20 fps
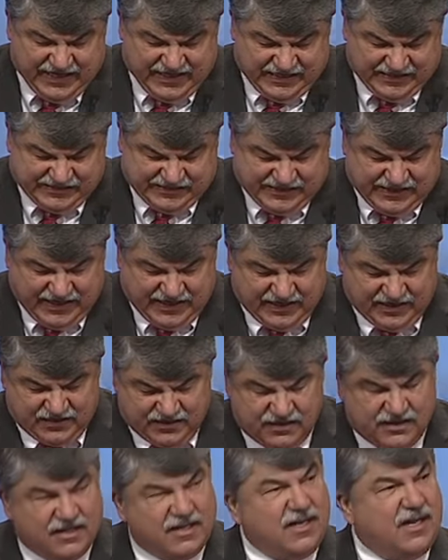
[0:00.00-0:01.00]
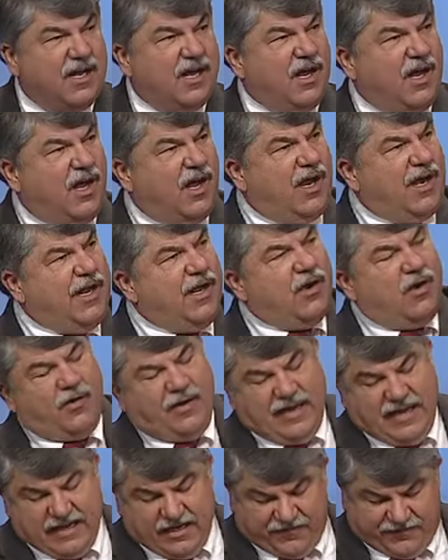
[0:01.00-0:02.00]
They say, oh, the old
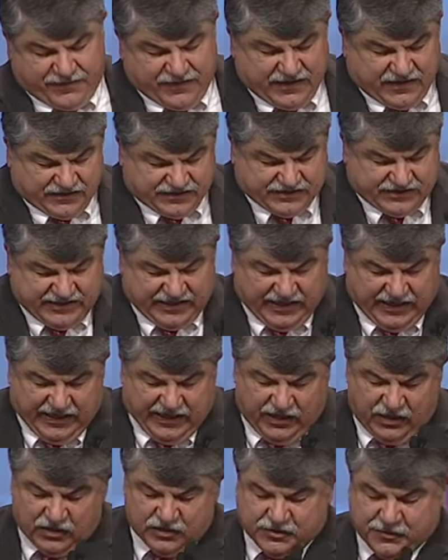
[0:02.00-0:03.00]
AFL-CIO